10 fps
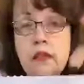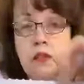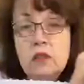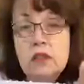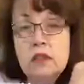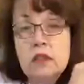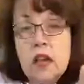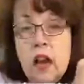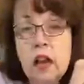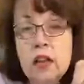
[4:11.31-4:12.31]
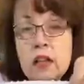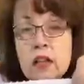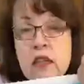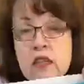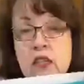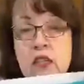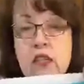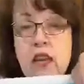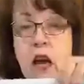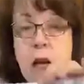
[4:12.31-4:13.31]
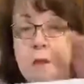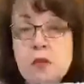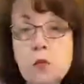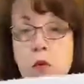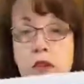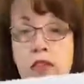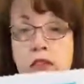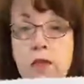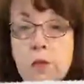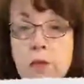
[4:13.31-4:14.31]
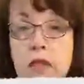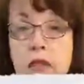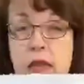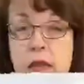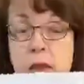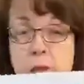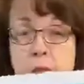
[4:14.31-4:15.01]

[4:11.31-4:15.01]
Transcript: cute little cottage. It comes with three